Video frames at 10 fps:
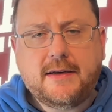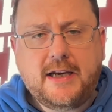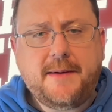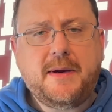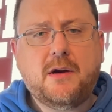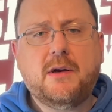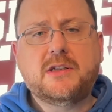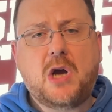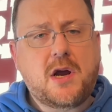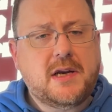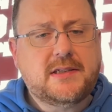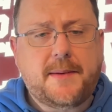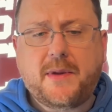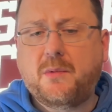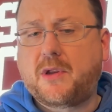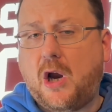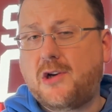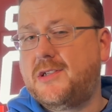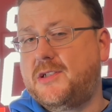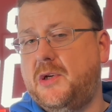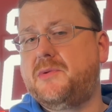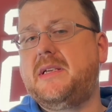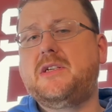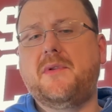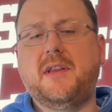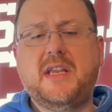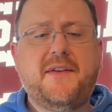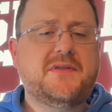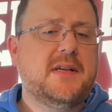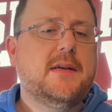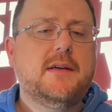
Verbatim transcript: team here is onto something with Carson Soucy to the Leafs.